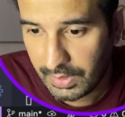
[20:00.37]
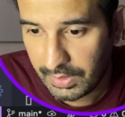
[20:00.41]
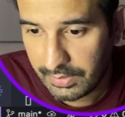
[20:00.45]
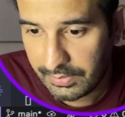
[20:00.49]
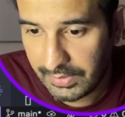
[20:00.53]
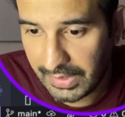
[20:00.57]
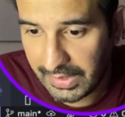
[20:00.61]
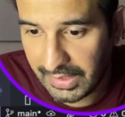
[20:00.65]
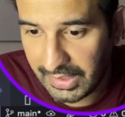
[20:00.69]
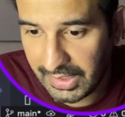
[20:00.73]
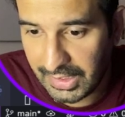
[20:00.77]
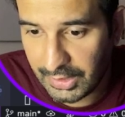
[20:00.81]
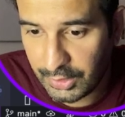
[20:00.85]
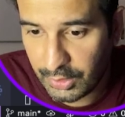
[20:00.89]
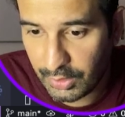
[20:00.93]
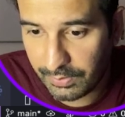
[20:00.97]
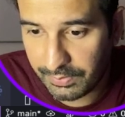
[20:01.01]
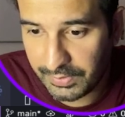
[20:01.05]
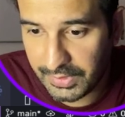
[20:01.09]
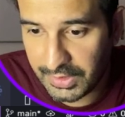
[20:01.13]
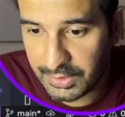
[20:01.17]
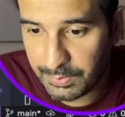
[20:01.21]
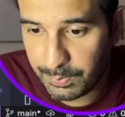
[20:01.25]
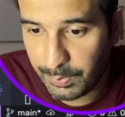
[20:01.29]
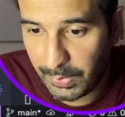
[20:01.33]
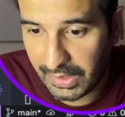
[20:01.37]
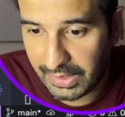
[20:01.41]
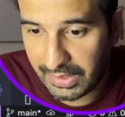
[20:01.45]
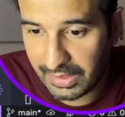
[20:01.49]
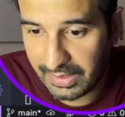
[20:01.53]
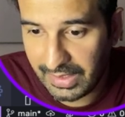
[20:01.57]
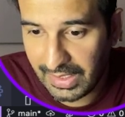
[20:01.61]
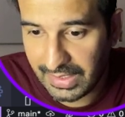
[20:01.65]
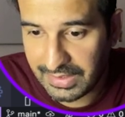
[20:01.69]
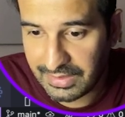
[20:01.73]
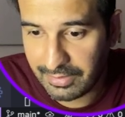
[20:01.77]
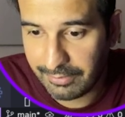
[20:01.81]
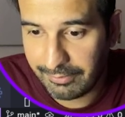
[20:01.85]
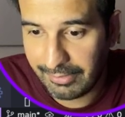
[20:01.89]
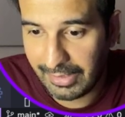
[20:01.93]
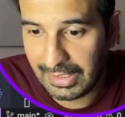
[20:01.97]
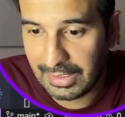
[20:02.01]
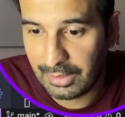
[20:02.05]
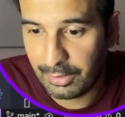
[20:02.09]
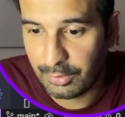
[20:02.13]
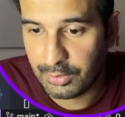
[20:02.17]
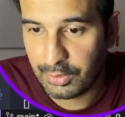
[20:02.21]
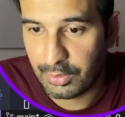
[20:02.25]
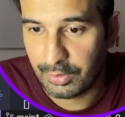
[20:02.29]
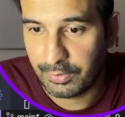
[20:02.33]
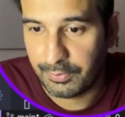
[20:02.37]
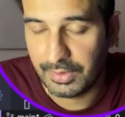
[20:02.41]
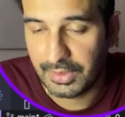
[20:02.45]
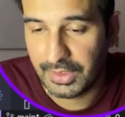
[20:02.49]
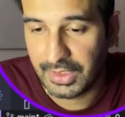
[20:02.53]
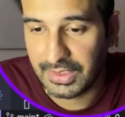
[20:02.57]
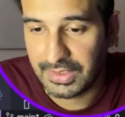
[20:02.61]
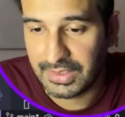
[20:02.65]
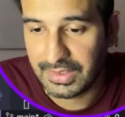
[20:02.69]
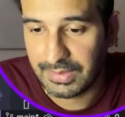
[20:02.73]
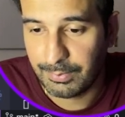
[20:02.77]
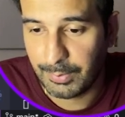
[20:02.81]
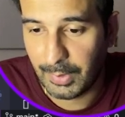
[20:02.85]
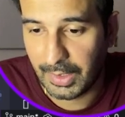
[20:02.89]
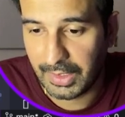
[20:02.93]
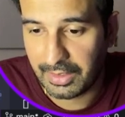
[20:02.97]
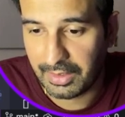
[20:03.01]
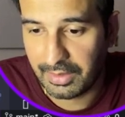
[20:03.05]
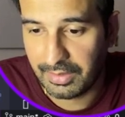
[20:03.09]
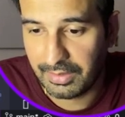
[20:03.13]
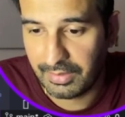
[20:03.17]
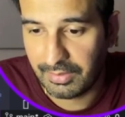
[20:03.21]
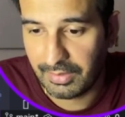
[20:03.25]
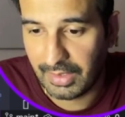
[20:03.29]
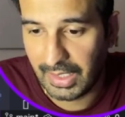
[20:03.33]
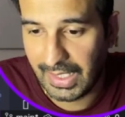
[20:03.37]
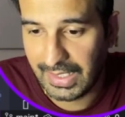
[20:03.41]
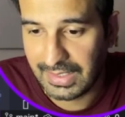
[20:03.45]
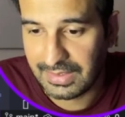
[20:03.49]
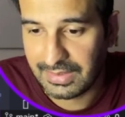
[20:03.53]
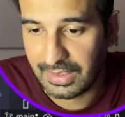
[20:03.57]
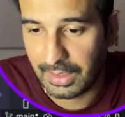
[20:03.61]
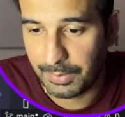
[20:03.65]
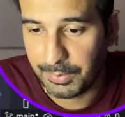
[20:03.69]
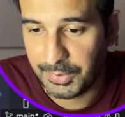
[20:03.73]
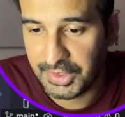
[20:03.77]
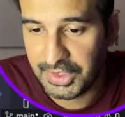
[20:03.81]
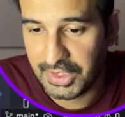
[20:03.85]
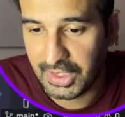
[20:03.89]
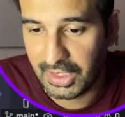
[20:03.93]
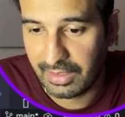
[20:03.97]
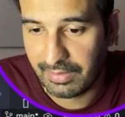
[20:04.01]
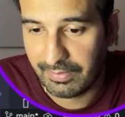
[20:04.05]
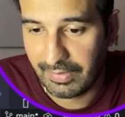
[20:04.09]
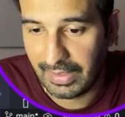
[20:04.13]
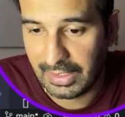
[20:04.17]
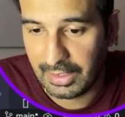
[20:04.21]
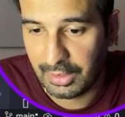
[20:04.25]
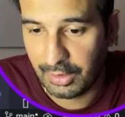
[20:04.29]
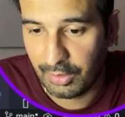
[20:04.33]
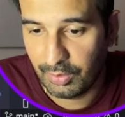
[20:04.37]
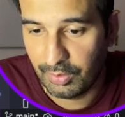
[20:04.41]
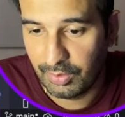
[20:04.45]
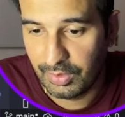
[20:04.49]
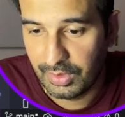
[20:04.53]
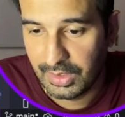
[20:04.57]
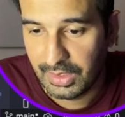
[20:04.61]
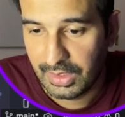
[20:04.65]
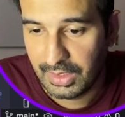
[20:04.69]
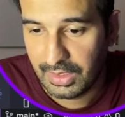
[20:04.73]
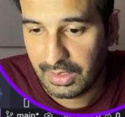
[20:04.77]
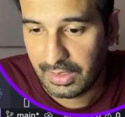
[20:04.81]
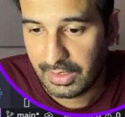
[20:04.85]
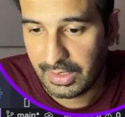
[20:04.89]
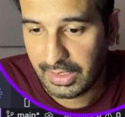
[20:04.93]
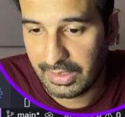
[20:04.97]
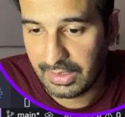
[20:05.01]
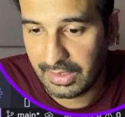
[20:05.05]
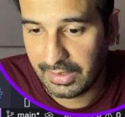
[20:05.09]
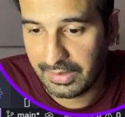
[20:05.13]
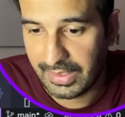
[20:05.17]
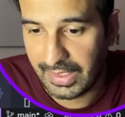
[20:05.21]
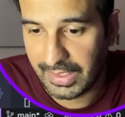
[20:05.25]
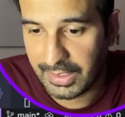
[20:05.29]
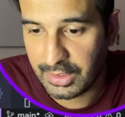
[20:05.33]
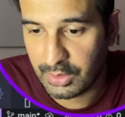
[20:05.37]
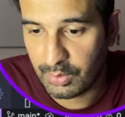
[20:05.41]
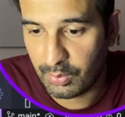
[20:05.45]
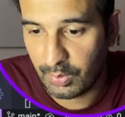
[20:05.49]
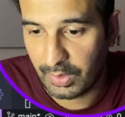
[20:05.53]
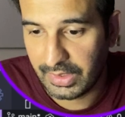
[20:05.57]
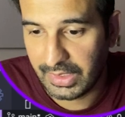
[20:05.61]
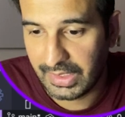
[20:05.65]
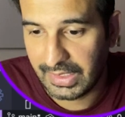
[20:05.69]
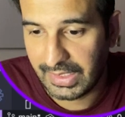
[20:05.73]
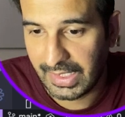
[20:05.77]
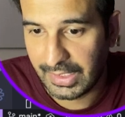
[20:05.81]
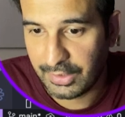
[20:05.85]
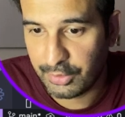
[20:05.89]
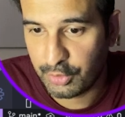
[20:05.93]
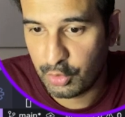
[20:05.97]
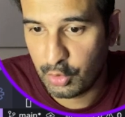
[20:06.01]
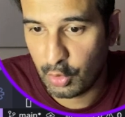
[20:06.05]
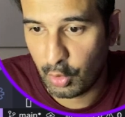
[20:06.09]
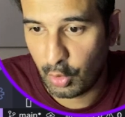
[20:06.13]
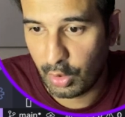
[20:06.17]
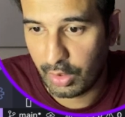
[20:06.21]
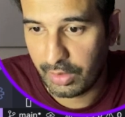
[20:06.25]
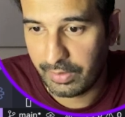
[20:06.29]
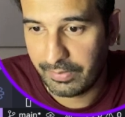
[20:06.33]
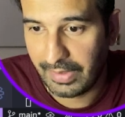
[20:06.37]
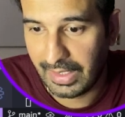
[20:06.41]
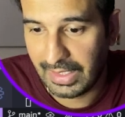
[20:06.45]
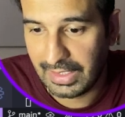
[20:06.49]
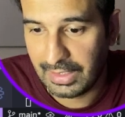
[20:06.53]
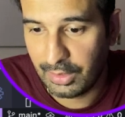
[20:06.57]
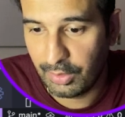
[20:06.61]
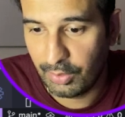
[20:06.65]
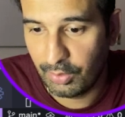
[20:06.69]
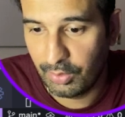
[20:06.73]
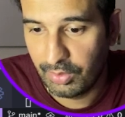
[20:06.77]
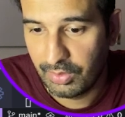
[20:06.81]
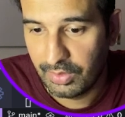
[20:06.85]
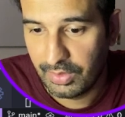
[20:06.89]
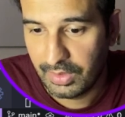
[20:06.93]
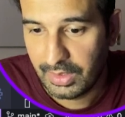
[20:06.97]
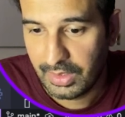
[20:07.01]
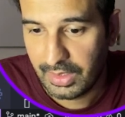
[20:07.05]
that each of this button has a value. So this button has Abhishek value. In the next one, it has John value.